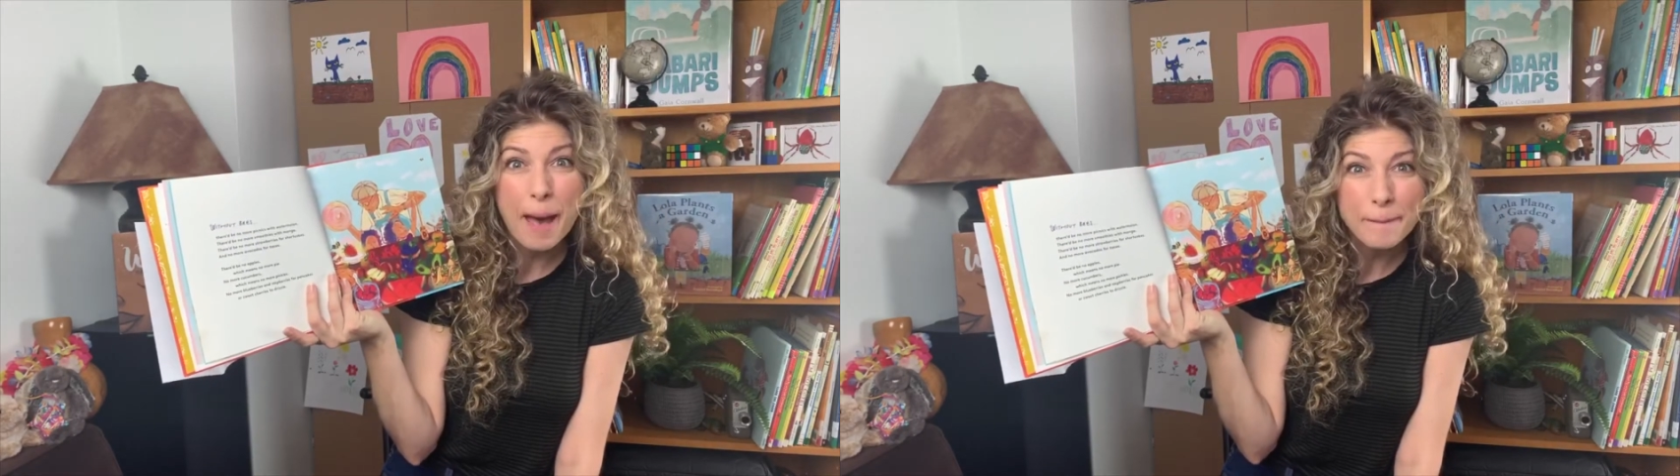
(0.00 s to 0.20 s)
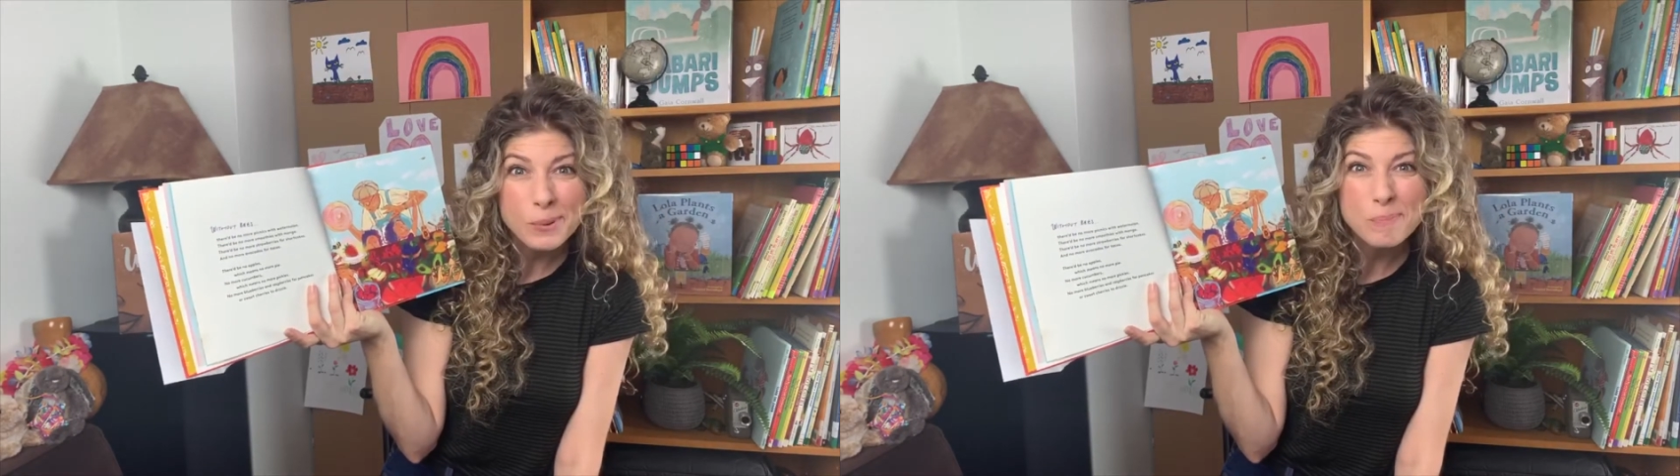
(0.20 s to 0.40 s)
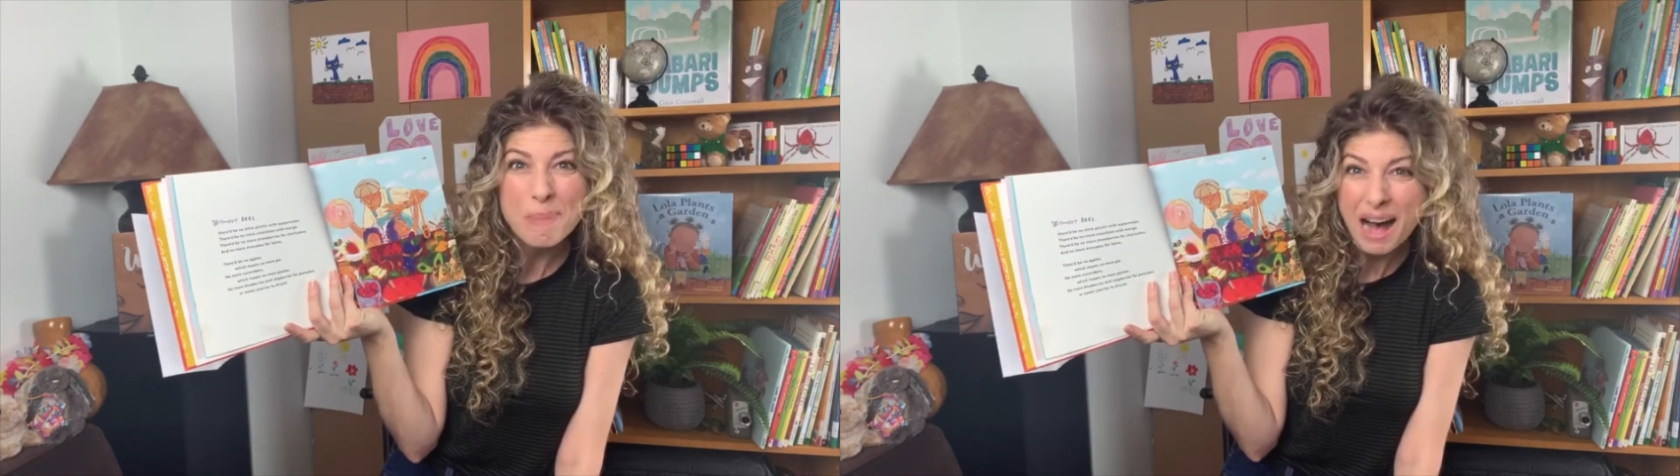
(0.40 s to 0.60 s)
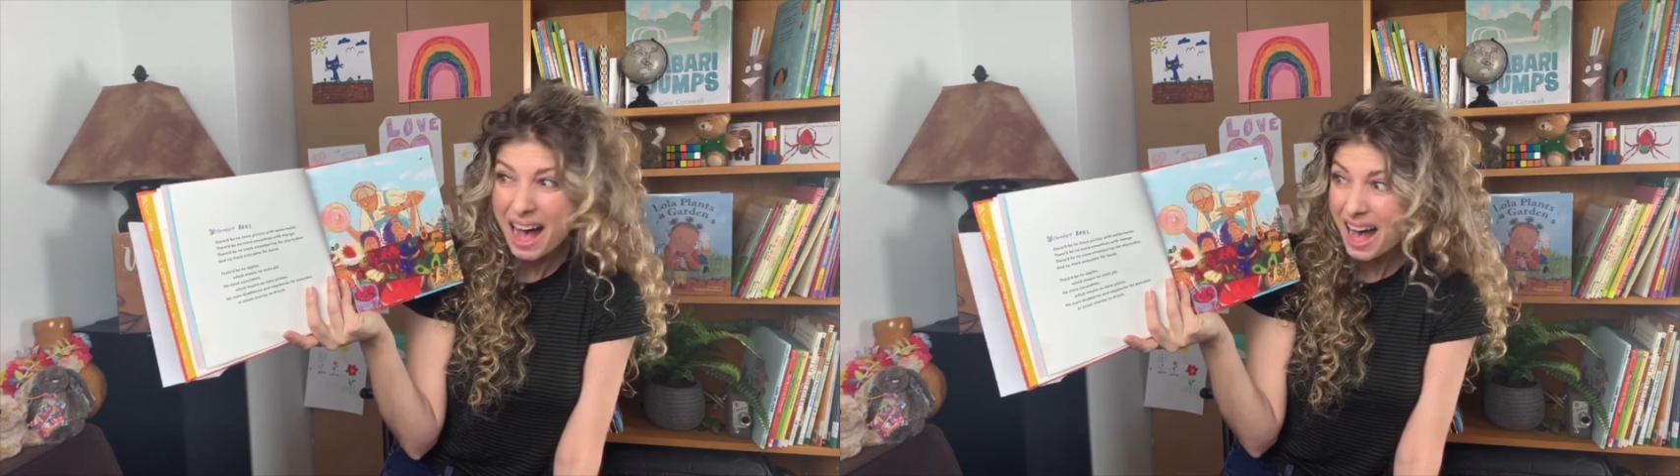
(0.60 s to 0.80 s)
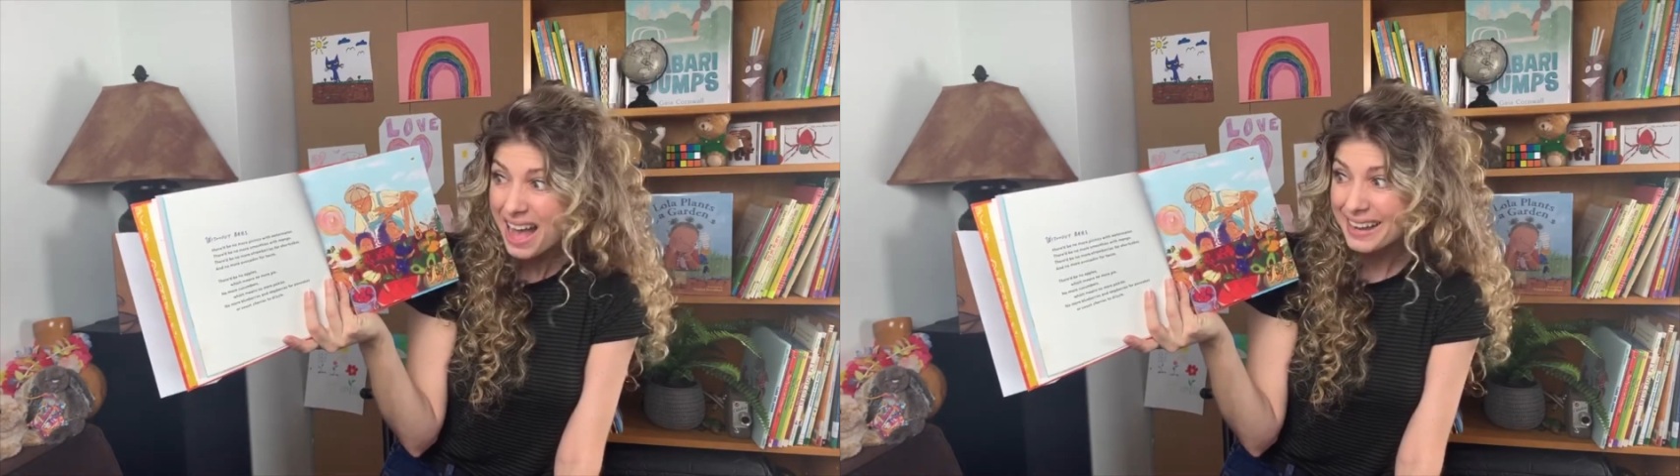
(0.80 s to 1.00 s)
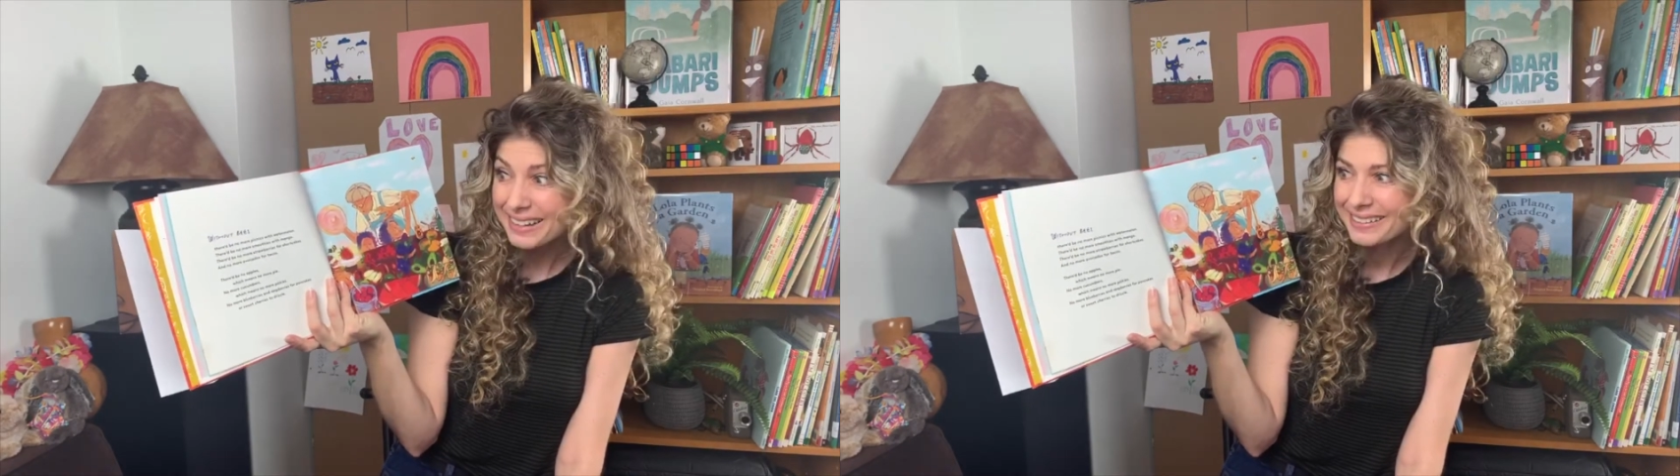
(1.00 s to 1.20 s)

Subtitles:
apple pie.